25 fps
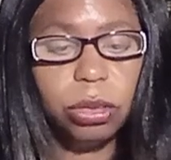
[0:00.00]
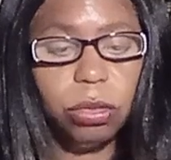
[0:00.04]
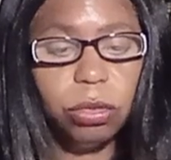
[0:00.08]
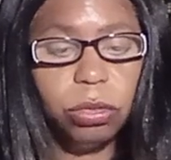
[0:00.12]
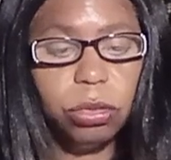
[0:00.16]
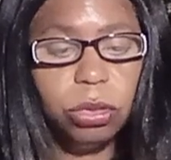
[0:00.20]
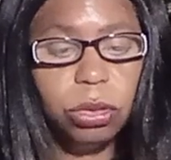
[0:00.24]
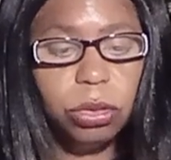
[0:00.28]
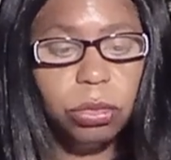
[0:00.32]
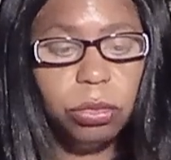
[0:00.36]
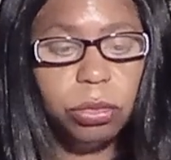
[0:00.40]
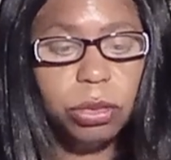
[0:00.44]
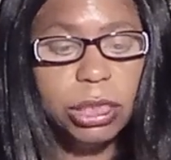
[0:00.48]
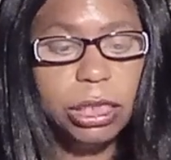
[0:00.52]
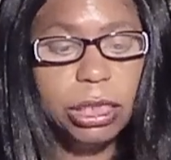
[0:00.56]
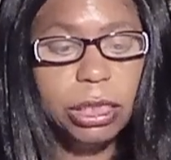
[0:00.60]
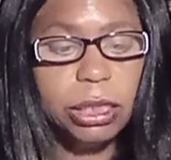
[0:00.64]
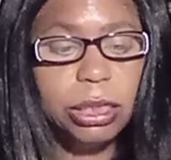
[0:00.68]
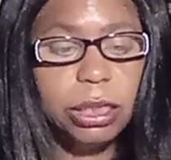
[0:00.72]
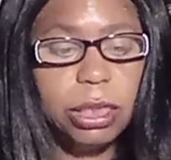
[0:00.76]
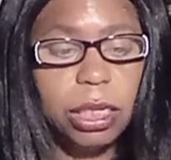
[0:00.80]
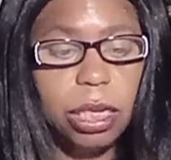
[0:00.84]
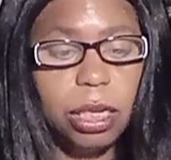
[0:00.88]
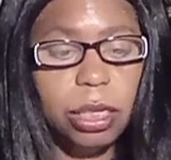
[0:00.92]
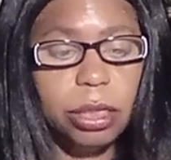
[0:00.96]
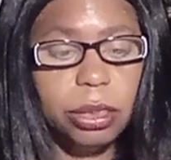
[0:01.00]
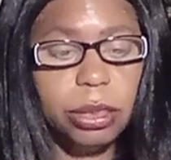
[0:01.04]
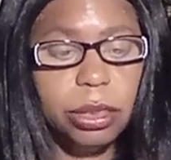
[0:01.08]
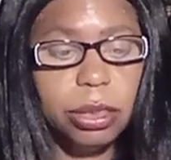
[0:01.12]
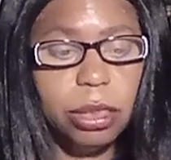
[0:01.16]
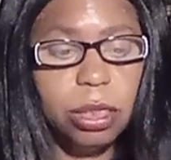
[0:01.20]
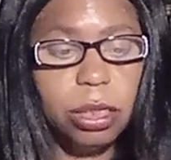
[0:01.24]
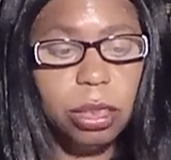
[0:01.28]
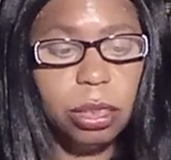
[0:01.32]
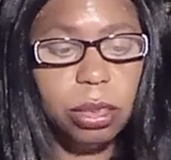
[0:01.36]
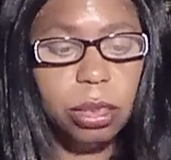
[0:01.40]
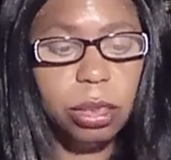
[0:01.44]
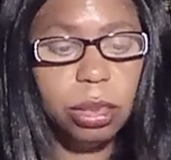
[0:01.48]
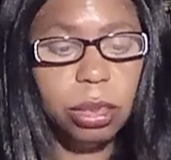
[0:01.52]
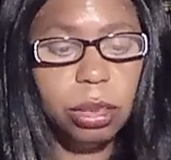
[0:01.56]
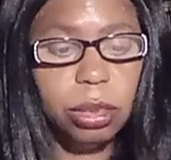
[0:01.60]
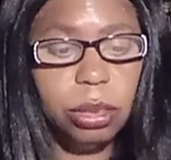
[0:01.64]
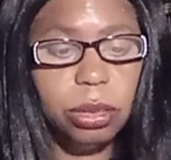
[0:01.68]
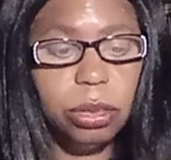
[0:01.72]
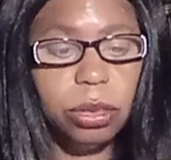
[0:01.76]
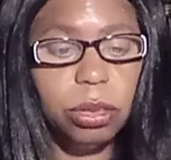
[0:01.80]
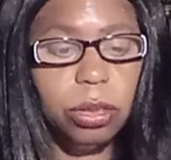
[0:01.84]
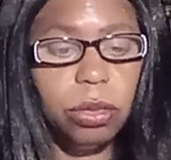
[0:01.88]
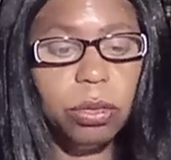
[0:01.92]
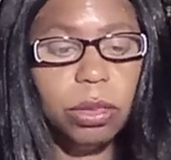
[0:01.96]
new details,
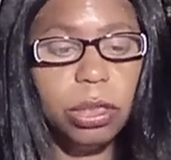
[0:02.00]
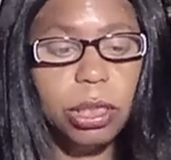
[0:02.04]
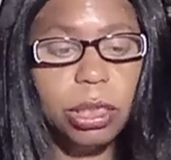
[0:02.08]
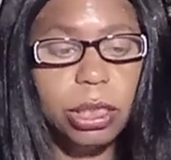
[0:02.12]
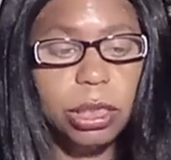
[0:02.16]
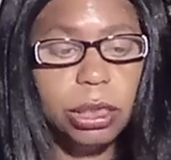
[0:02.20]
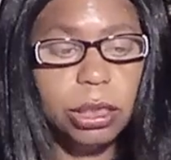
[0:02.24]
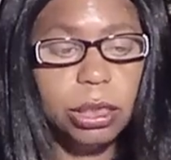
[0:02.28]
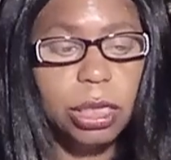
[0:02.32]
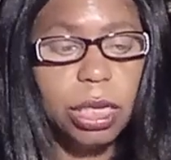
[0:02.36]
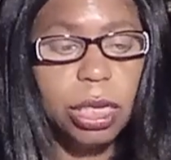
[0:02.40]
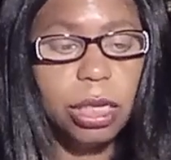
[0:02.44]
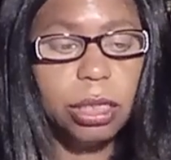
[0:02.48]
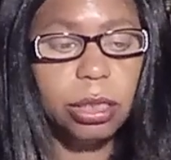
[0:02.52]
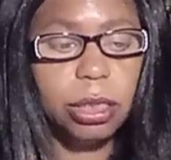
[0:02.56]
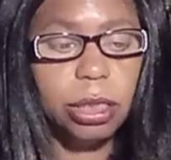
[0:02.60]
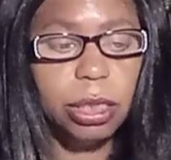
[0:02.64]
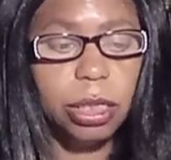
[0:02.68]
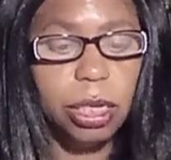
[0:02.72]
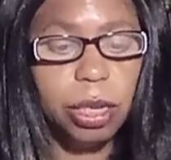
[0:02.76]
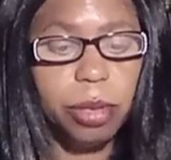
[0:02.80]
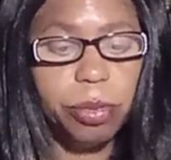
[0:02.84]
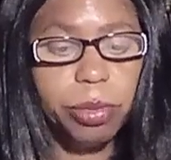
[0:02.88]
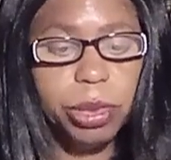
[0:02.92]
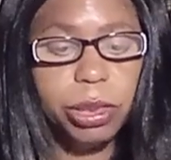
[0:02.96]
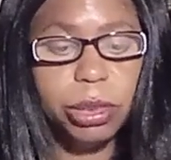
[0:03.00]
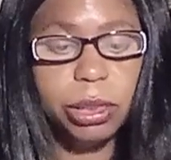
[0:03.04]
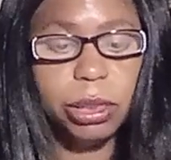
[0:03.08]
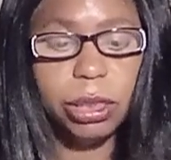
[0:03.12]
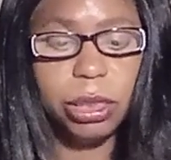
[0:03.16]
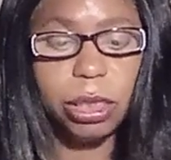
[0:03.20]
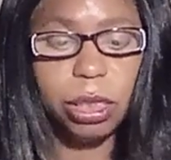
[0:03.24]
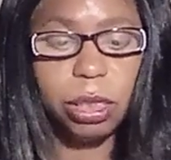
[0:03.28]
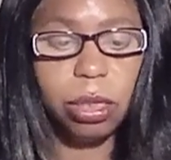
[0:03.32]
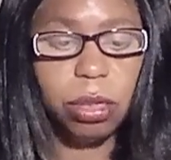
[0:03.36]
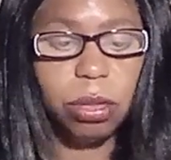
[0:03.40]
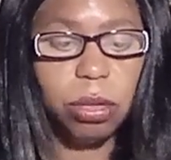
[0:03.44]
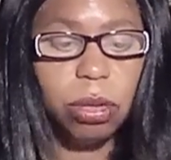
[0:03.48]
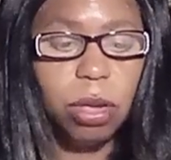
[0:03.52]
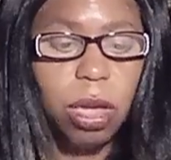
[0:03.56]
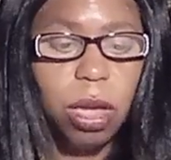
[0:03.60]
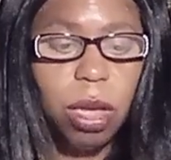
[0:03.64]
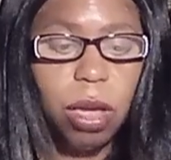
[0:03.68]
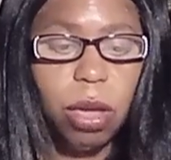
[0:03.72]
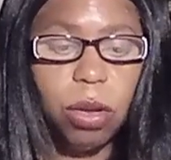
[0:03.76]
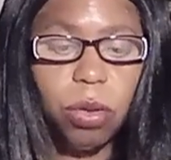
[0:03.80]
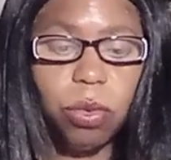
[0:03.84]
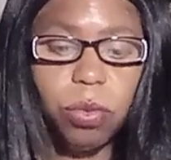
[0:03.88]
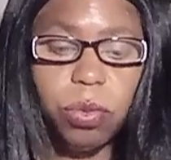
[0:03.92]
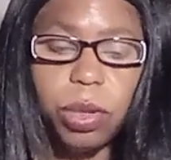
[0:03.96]
in the debt limit deal
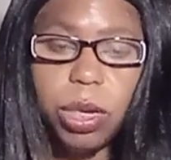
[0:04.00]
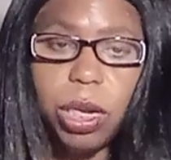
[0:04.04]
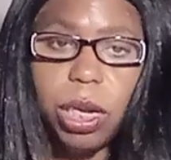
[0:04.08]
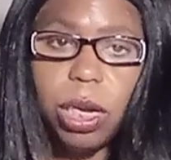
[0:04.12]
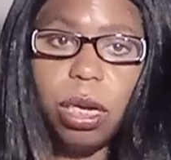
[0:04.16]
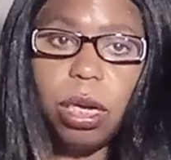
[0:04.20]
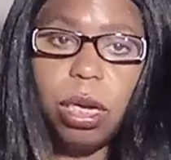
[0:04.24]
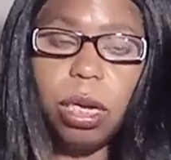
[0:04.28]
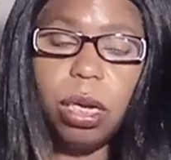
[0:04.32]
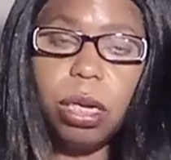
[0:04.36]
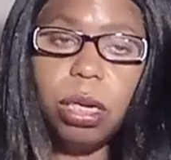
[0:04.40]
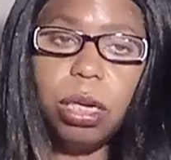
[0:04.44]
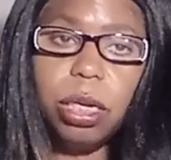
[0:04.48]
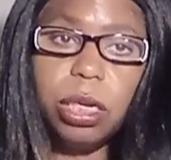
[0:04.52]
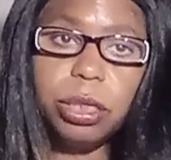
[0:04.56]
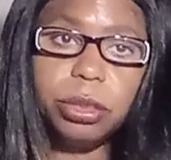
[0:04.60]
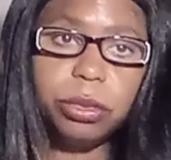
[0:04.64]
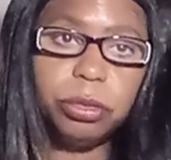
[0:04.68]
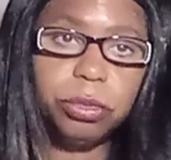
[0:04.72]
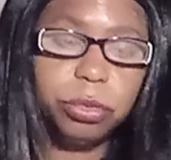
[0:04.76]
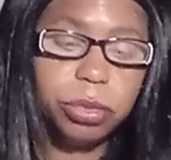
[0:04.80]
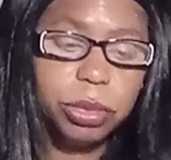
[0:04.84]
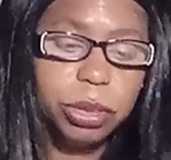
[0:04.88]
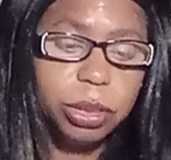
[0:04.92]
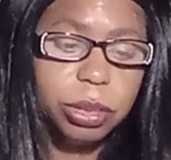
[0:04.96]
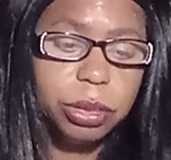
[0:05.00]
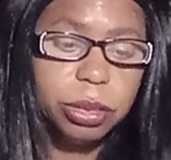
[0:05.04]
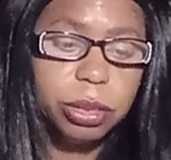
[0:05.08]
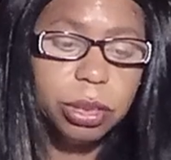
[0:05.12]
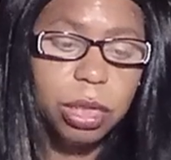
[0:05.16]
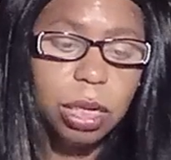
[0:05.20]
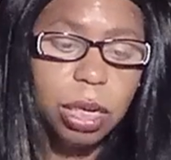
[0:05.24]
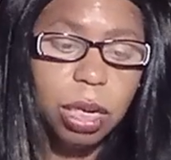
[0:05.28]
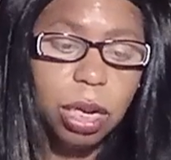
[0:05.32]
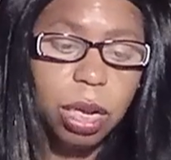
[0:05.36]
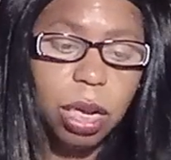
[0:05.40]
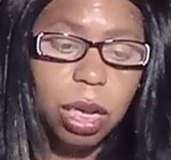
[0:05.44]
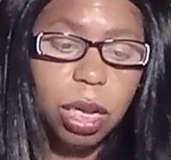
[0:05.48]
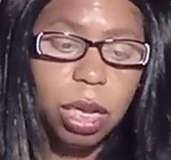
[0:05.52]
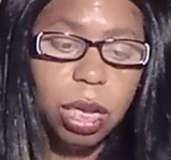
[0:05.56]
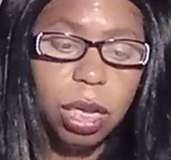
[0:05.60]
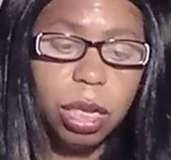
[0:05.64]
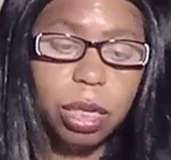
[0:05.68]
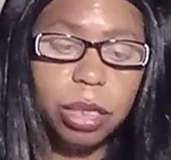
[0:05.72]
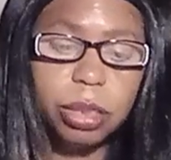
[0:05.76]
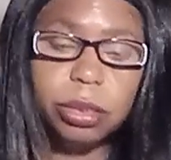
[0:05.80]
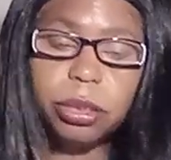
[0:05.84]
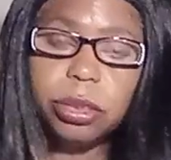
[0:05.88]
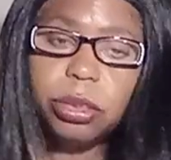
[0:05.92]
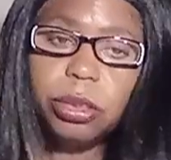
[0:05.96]
where
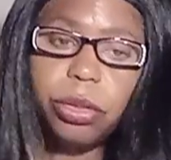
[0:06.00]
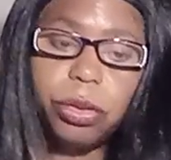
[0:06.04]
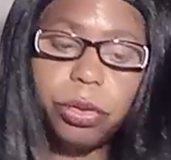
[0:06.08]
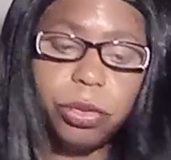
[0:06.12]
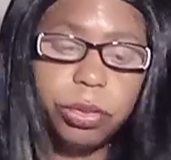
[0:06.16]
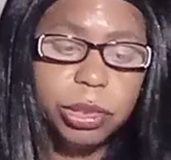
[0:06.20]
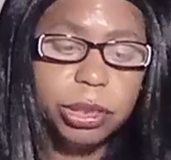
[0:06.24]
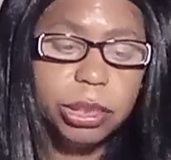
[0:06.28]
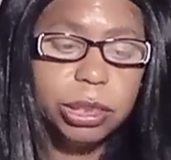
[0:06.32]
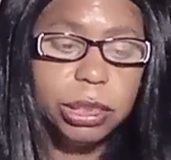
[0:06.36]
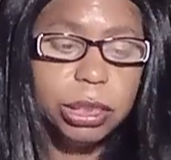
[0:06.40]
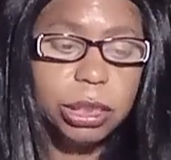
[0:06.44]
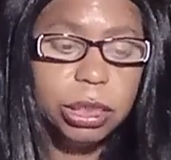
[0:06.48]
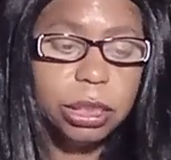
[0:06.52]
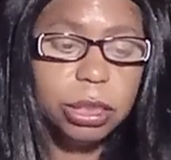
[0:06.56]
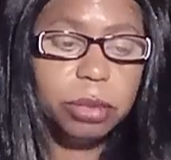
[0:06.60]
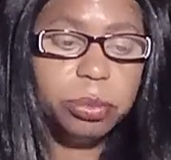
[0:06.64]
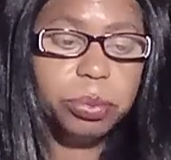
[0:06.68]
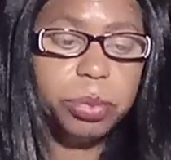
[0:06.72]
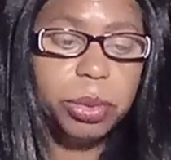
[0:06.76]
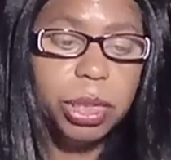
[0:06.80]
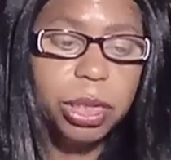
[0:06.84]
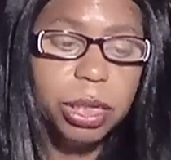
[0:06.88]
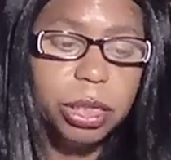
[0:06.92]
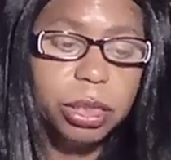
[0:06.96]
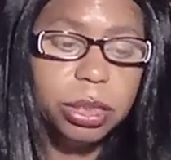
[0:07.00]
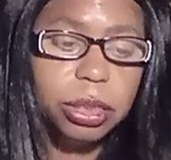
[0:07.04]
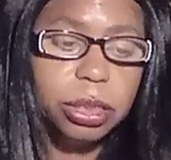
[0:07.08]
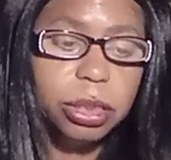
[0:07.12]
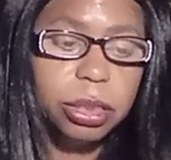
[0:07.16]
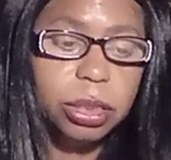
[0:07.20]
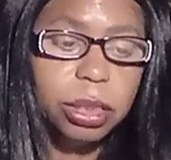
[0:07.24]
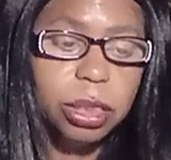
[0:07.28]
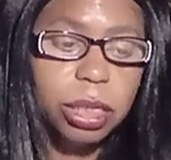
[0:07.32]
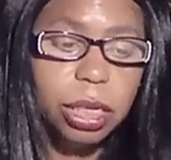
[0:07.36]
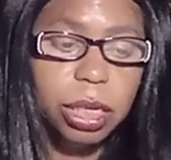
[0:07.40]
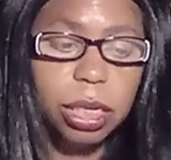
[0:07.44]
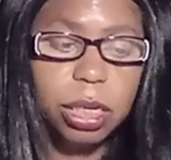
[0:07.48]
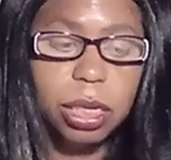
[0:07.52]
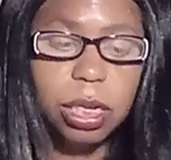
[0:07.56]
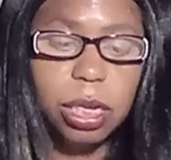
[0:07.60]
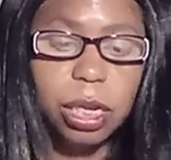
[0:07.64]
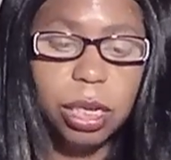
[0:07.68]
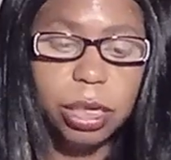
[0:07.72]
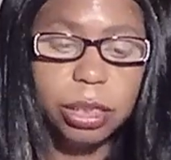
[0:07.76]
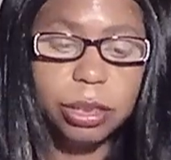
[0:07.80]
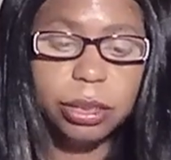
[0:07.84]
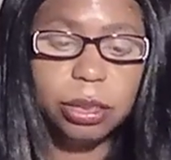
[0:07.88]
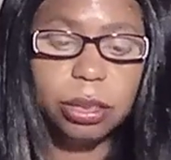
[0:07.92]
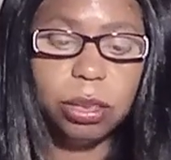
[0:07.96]
136 billion in
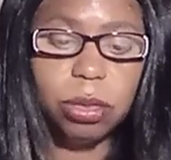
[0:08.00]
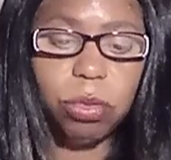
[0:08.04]
cuts